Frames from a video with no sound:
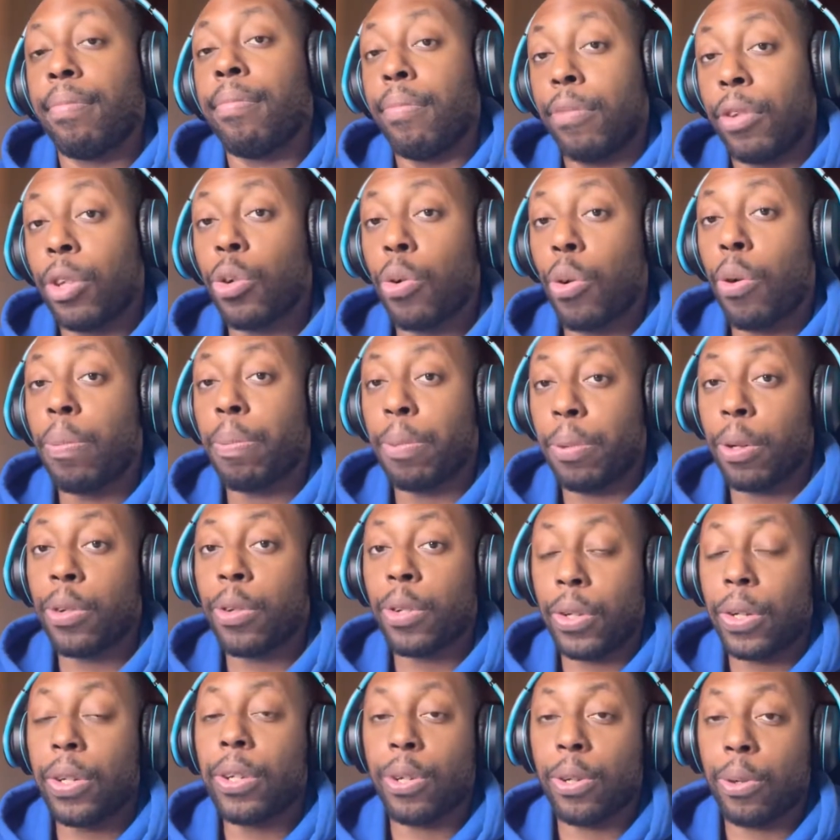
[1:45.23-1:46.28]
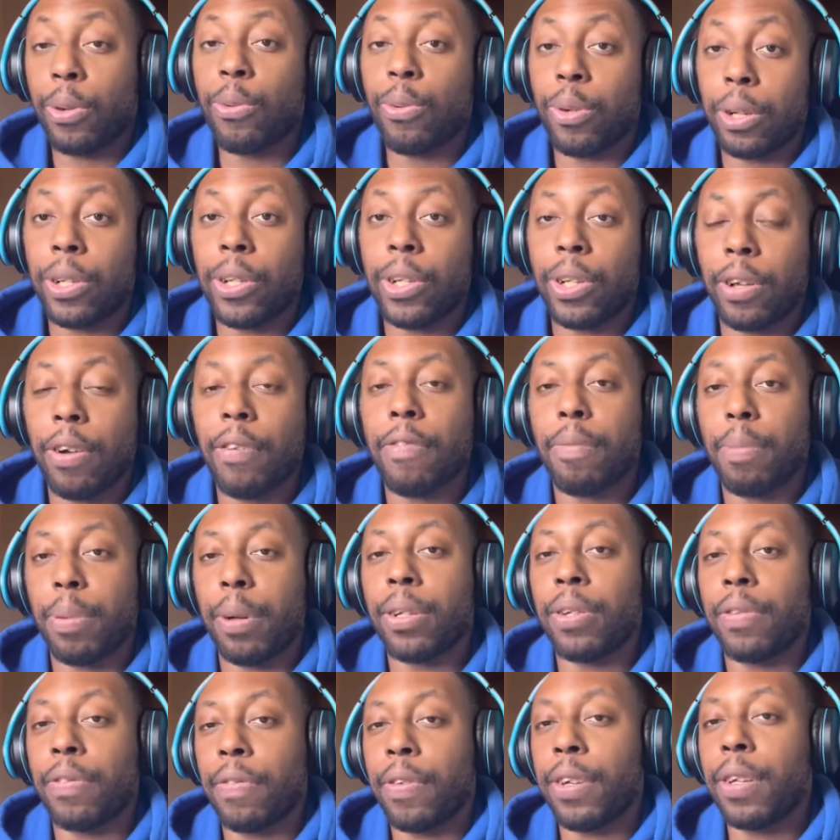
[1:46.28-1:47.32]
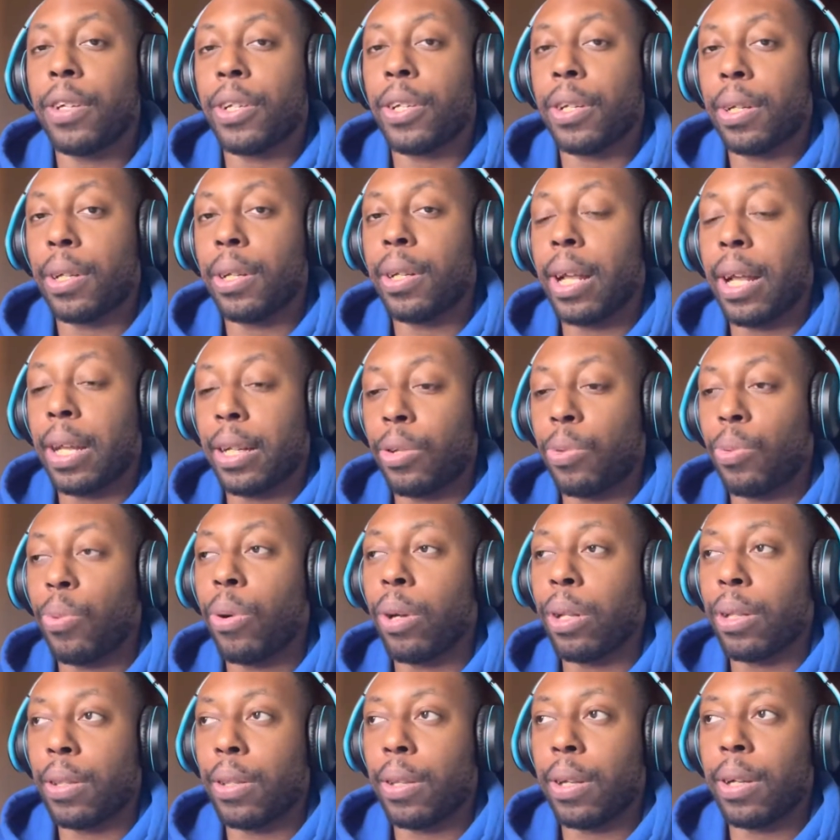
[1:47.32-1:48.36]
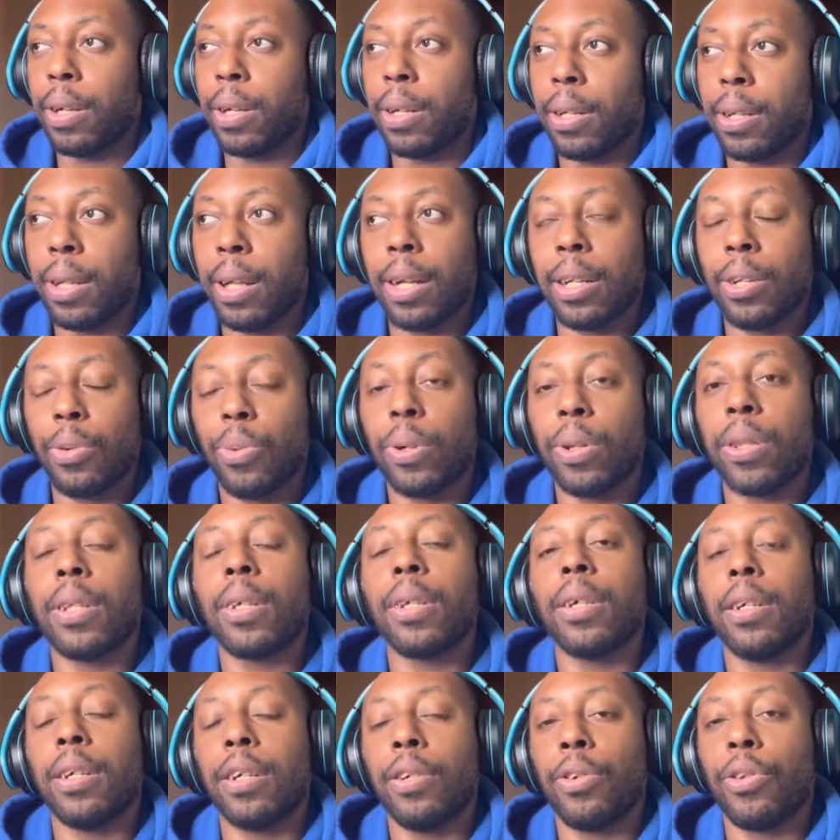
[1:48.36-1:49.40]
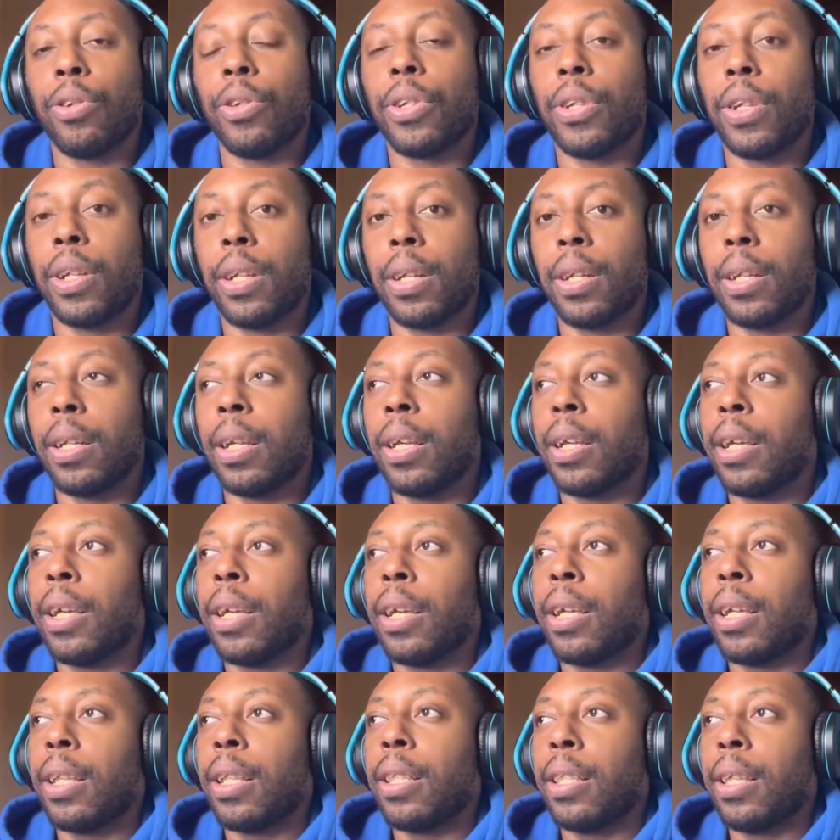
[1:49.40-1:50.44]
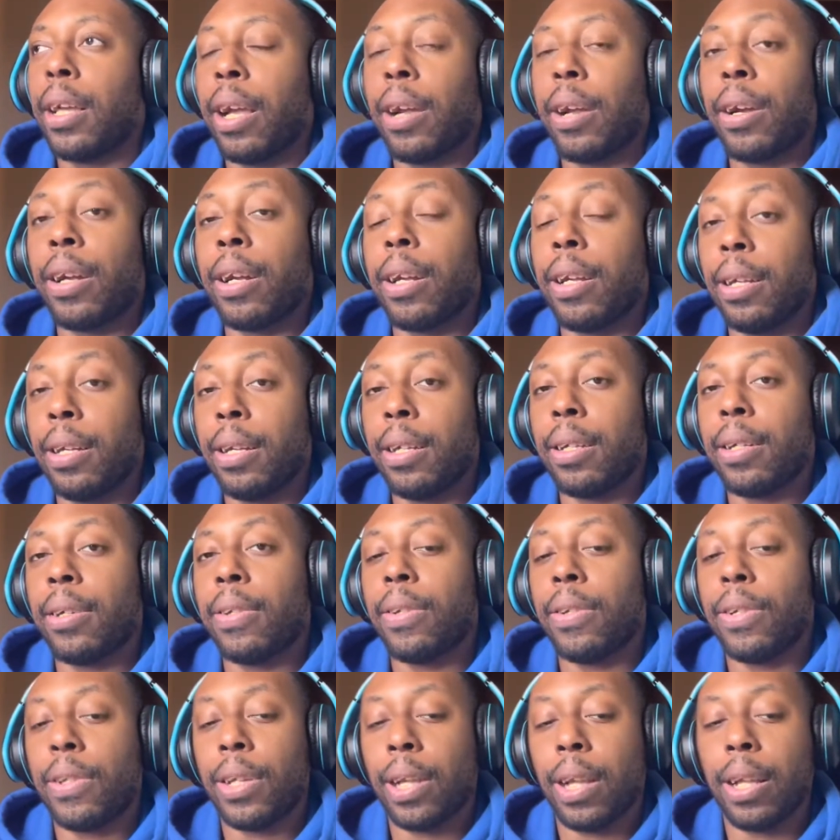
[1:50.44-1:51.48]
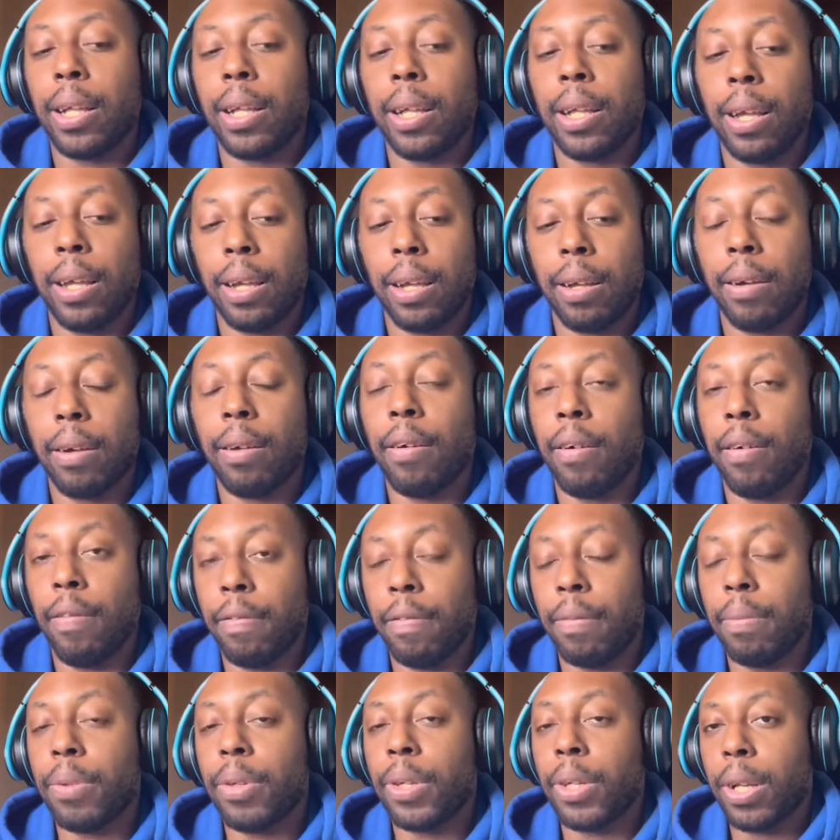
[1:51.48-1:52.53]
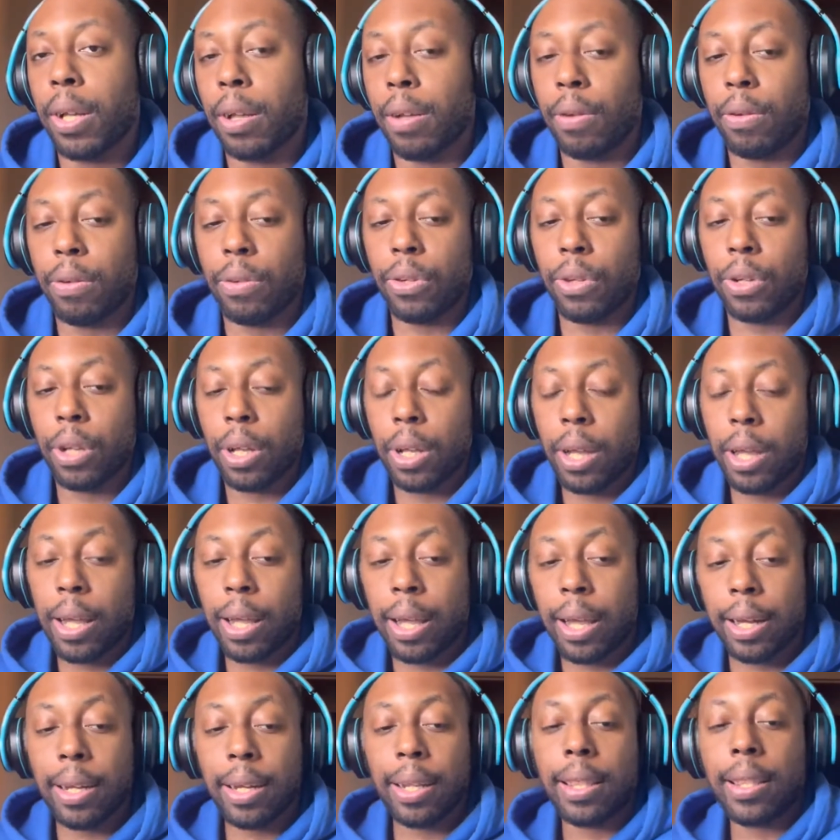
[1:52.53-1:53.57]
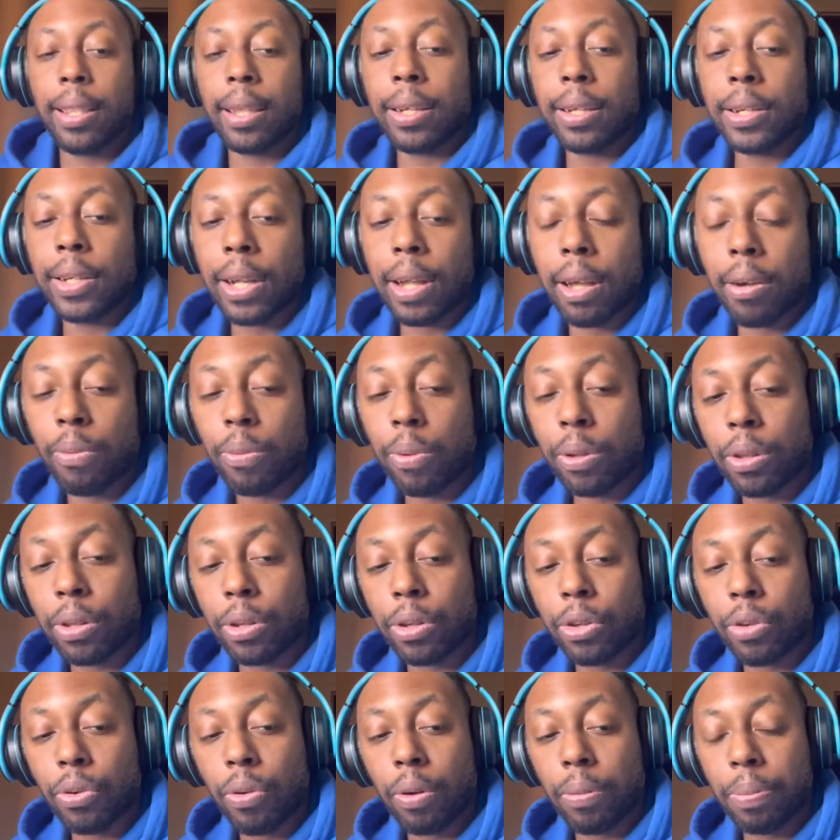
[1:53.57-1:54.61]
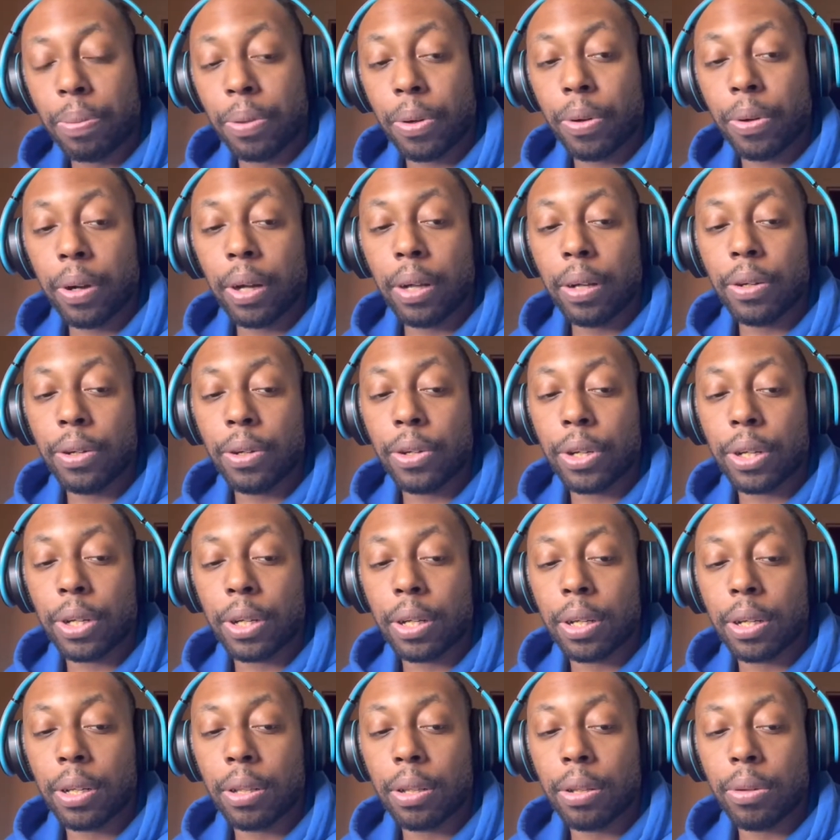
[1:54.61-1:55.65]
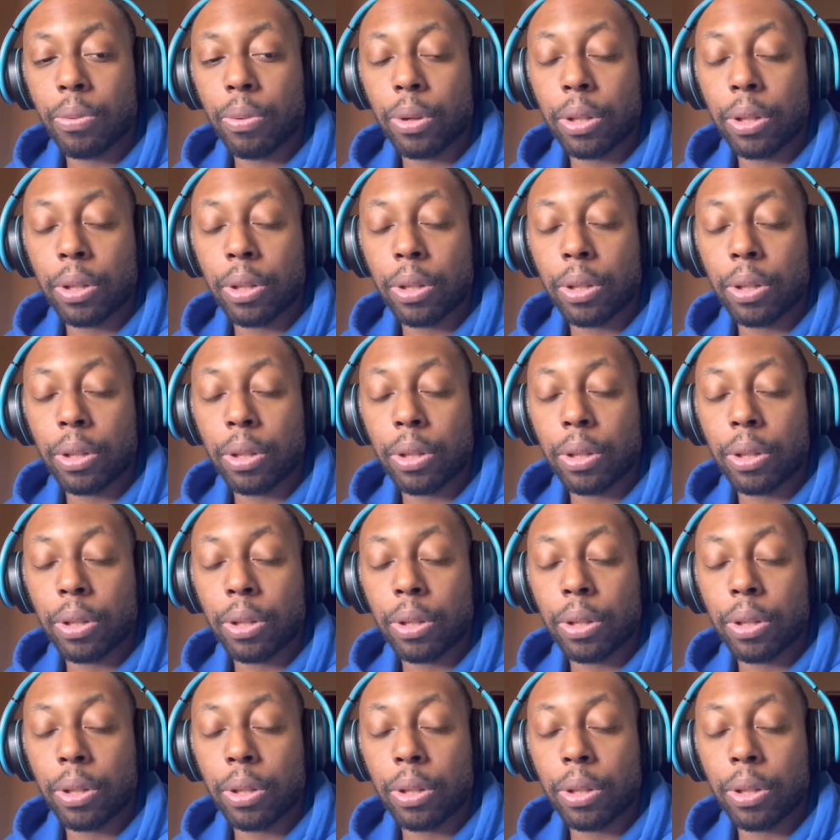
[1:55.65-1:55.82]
Scorpios deal with self-preservation. That's what they're interested in. They're here to take care of themselves. And the thing is that with the Scorpio energy,